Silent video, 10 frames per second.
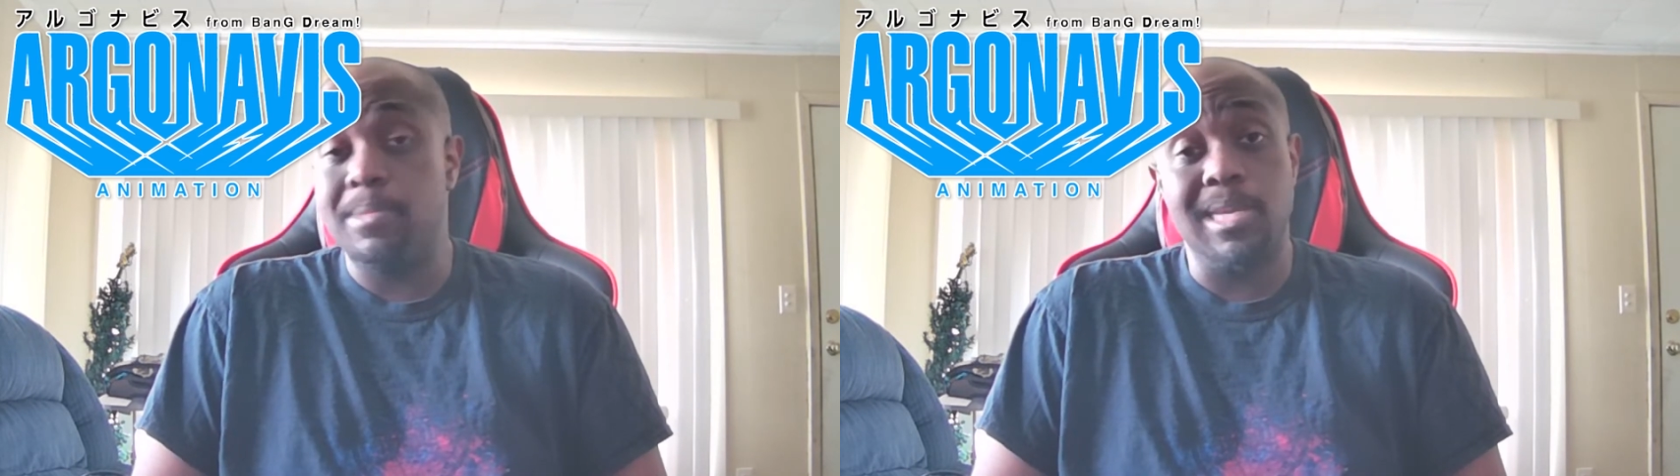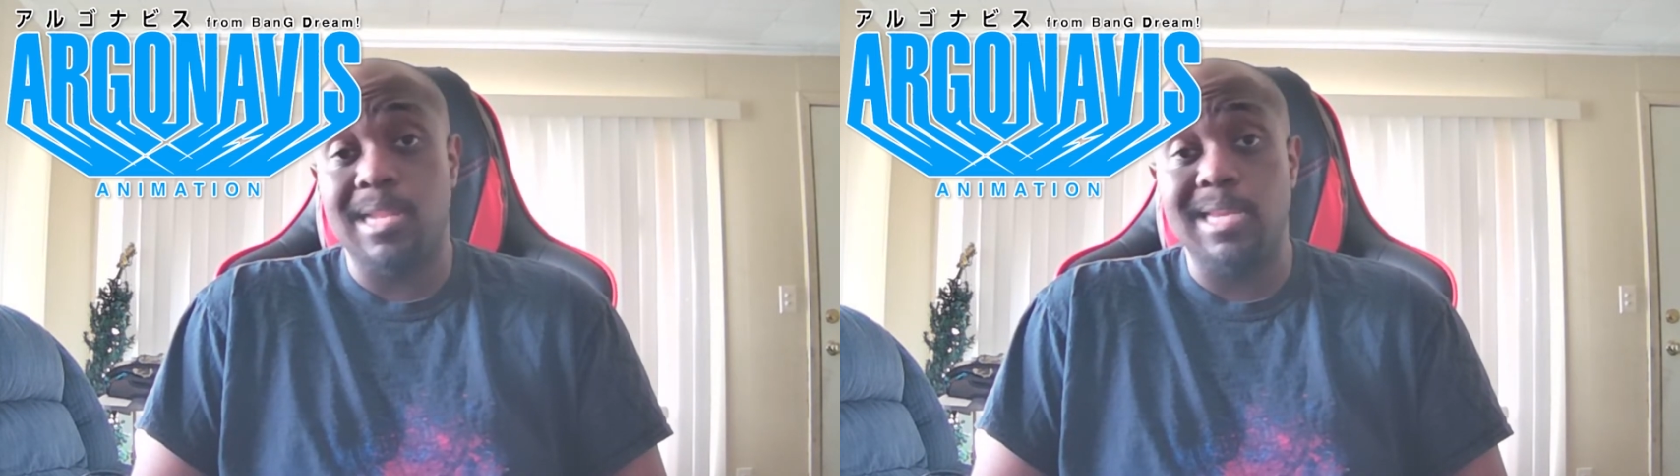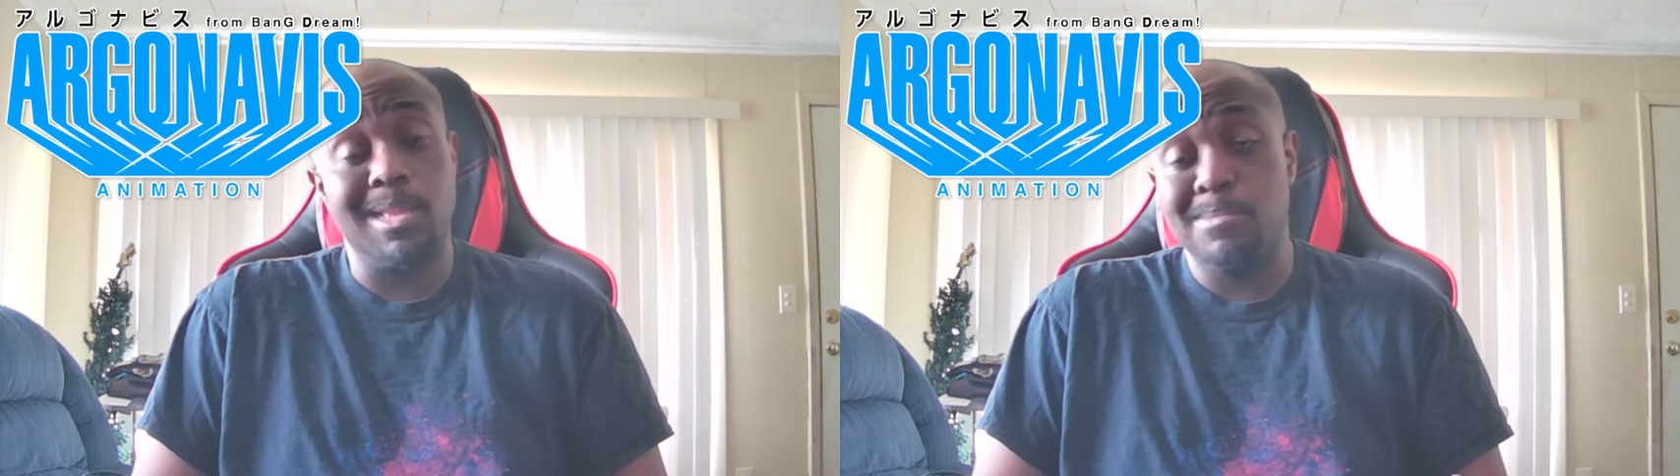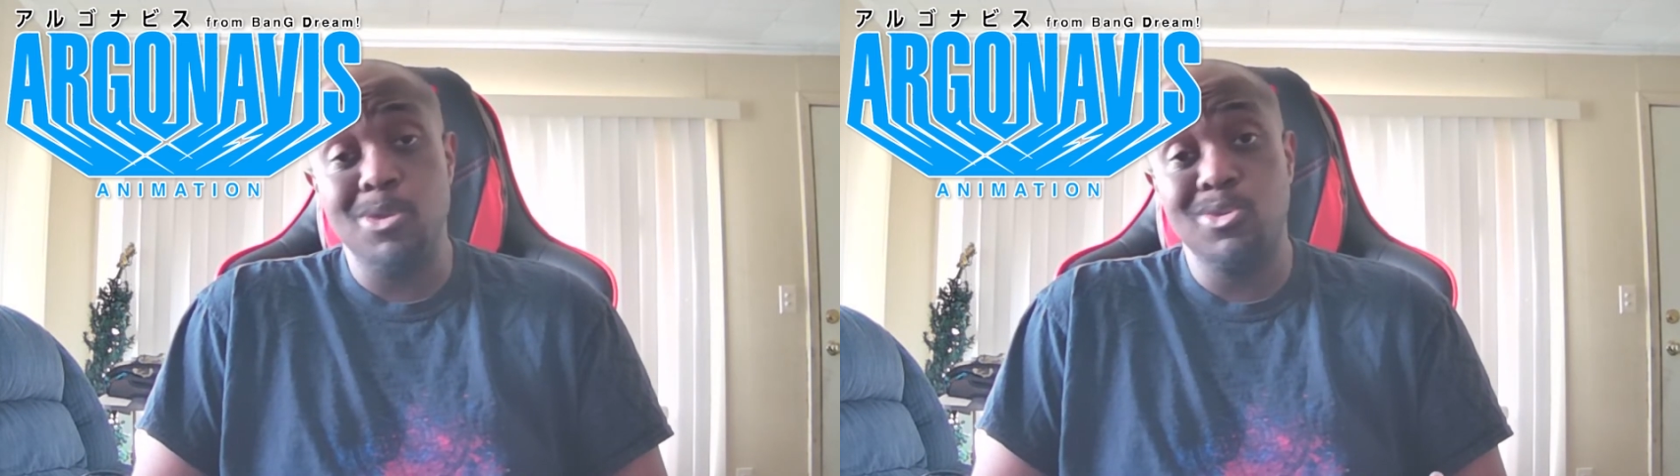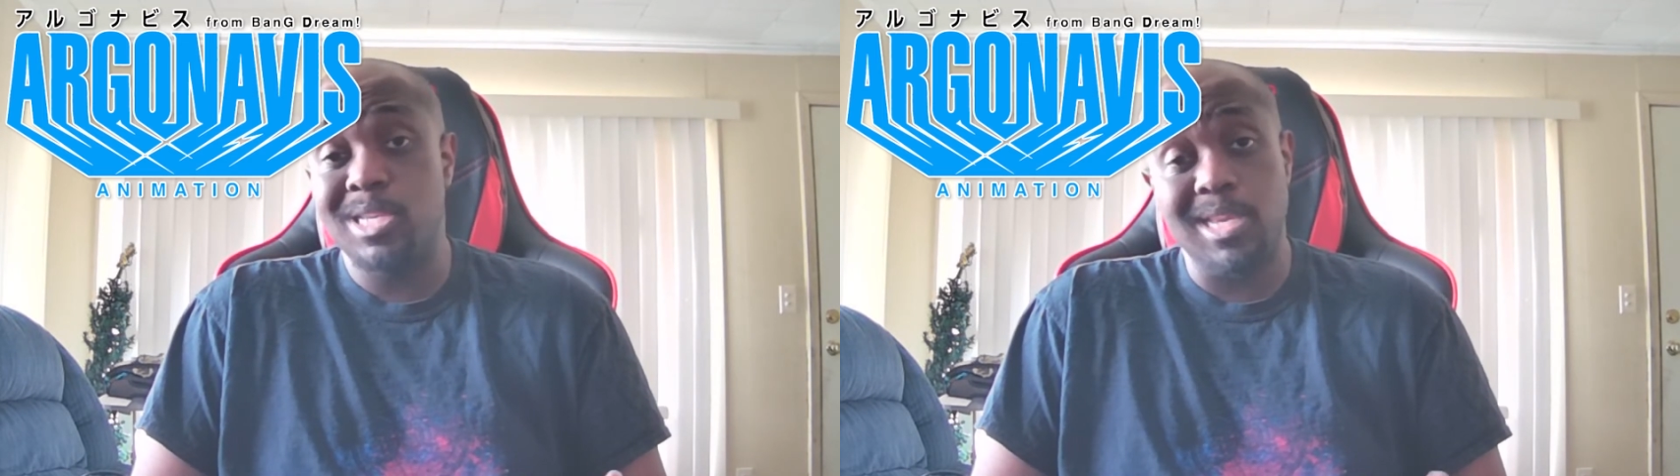I mean, like, the
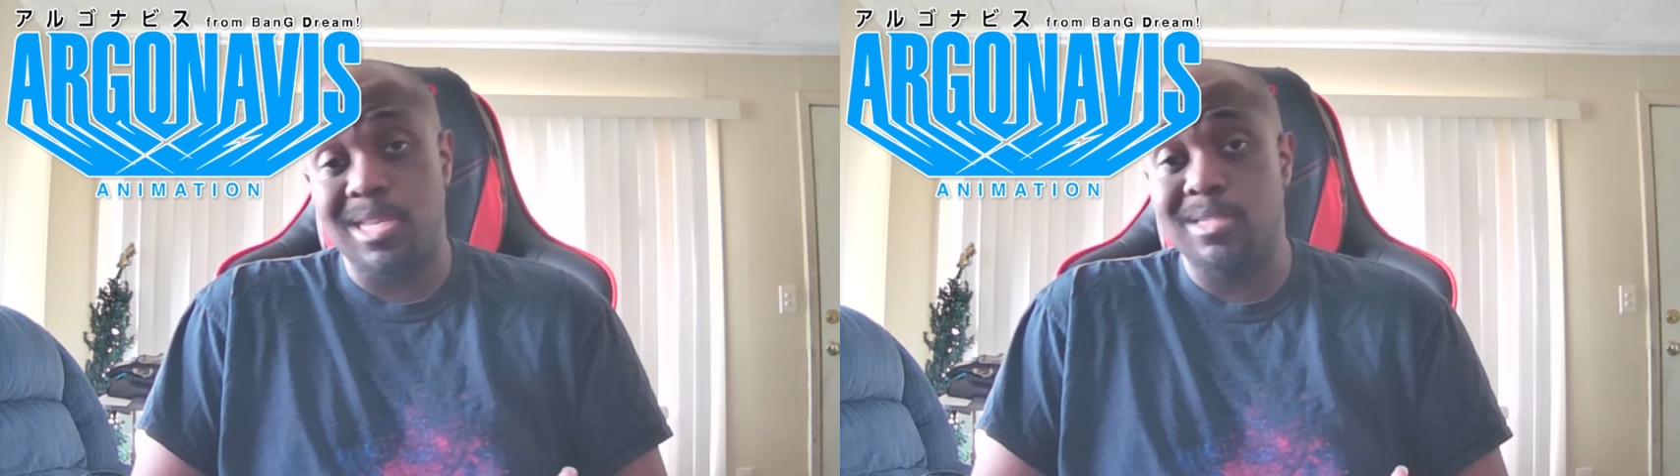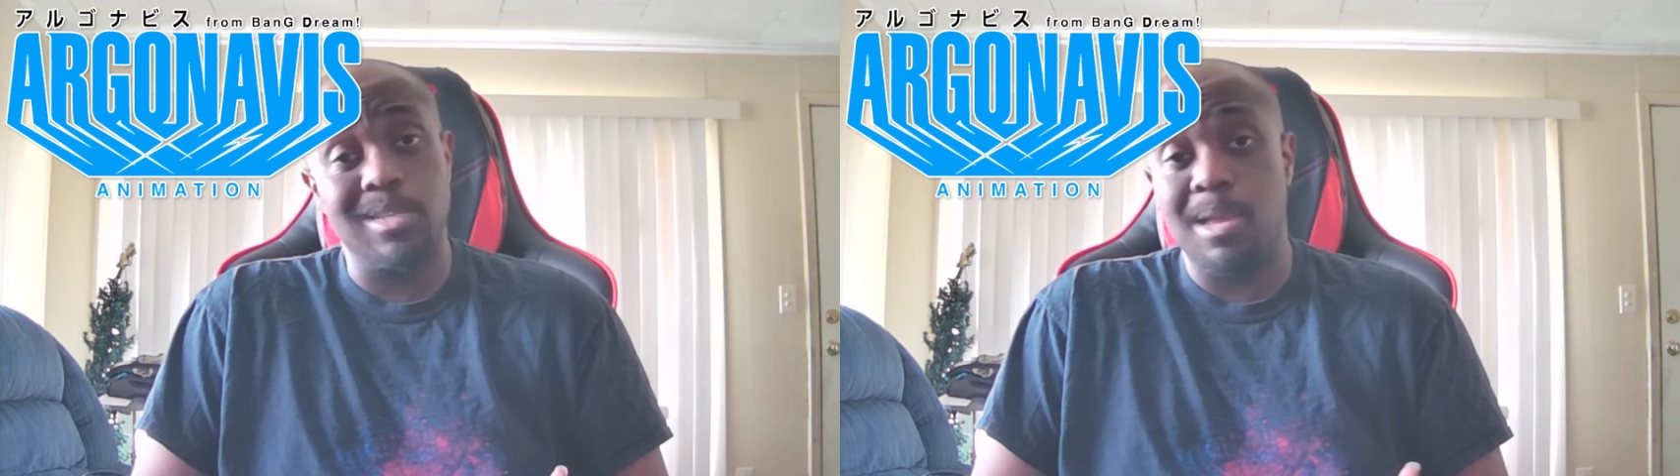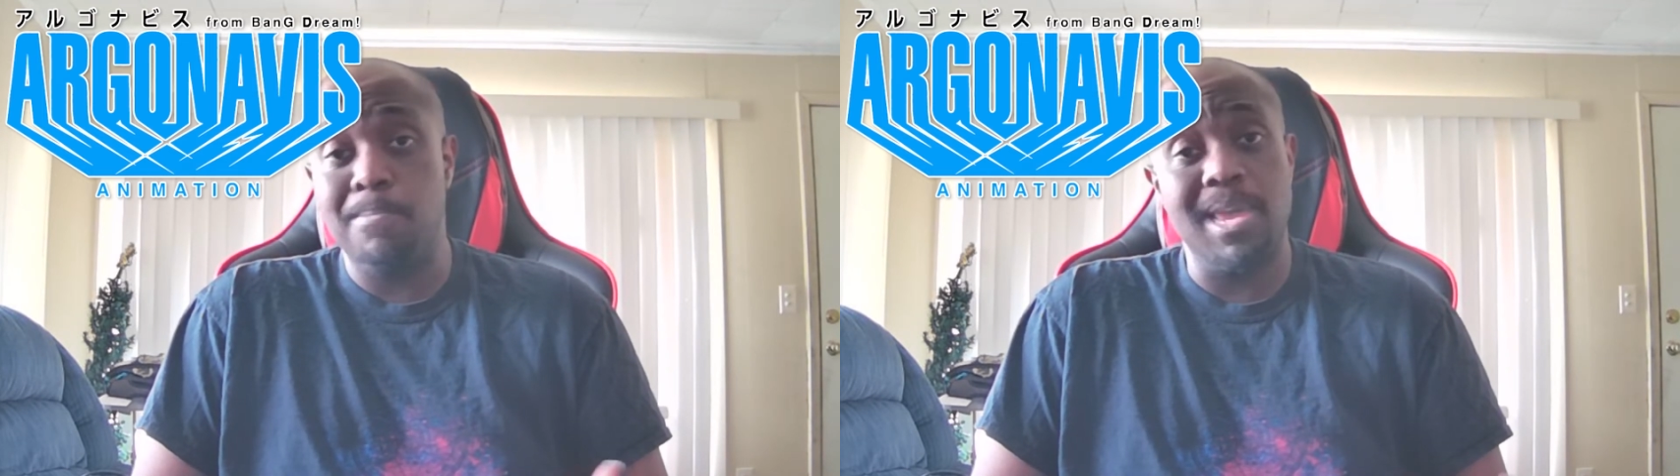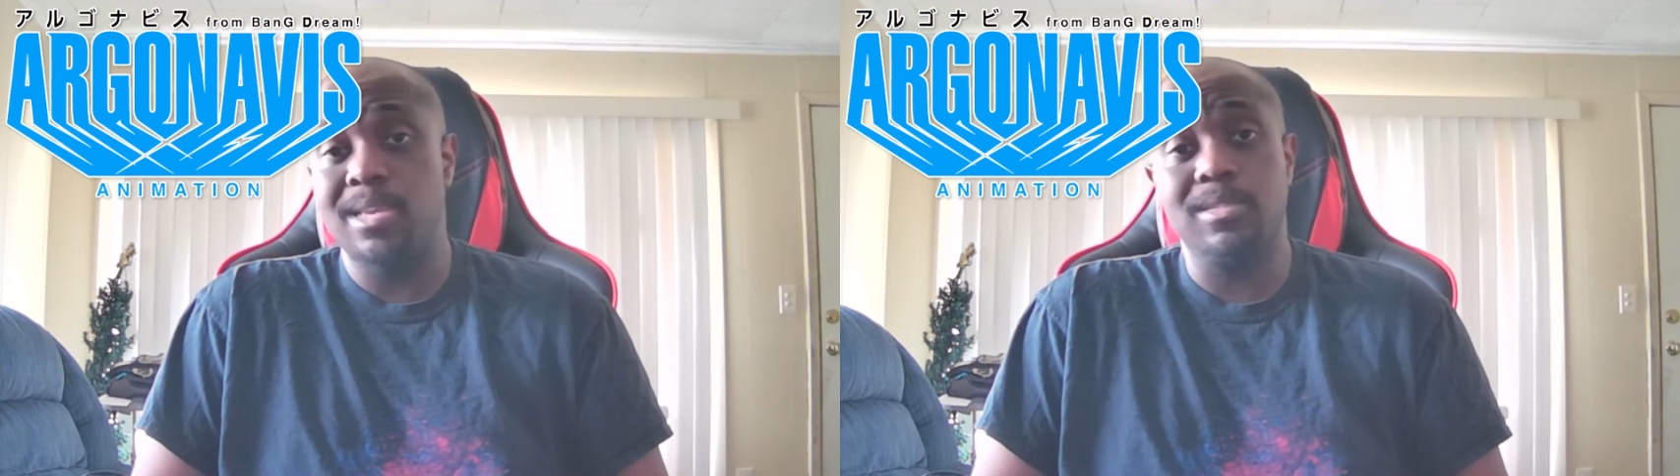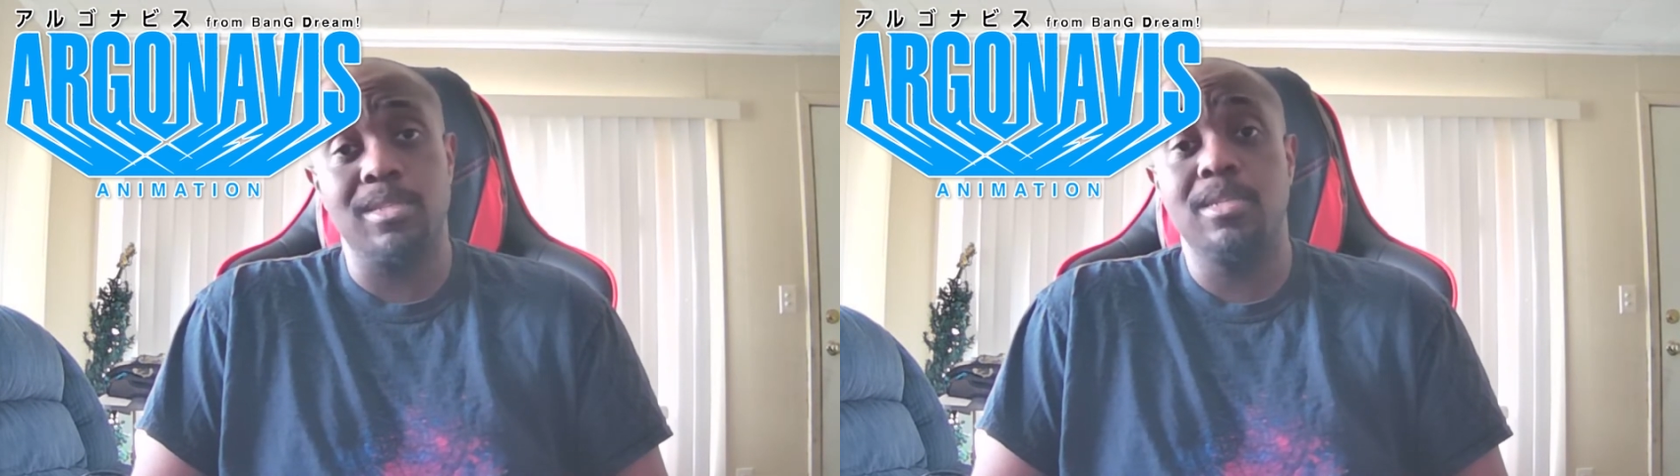music is
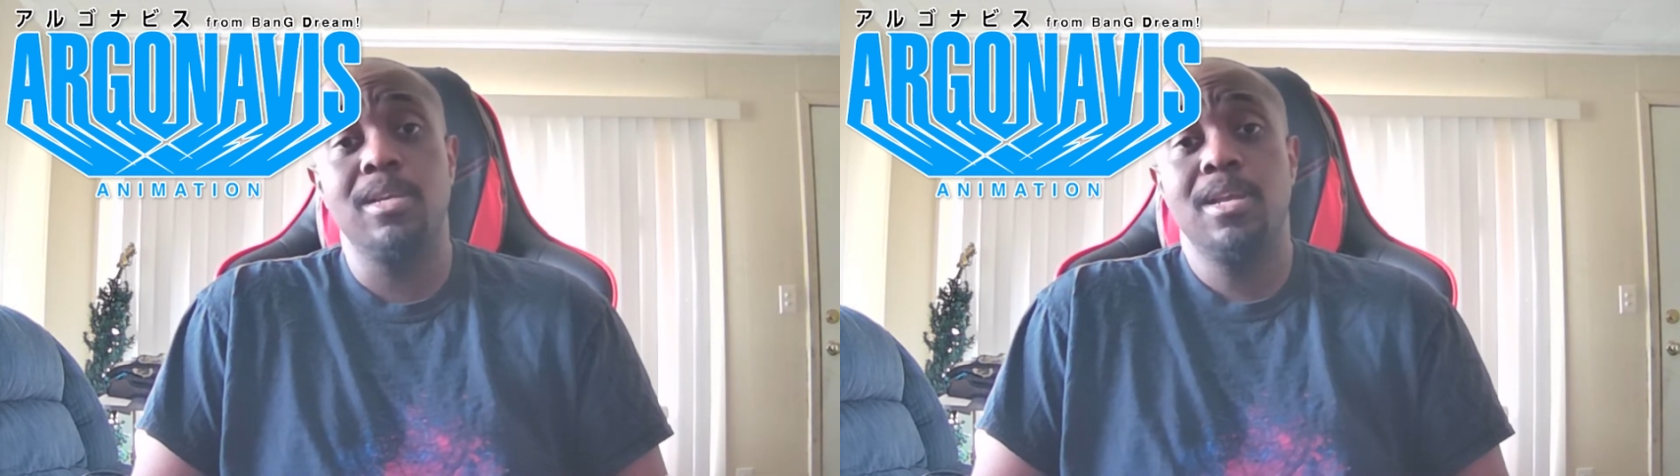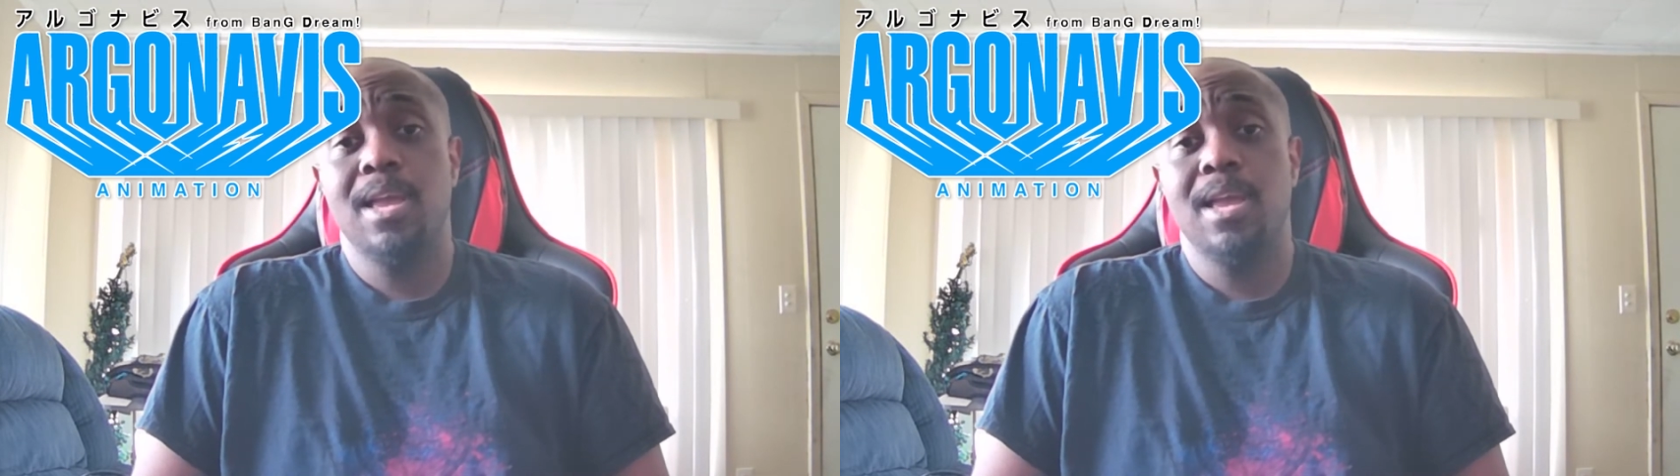amazing.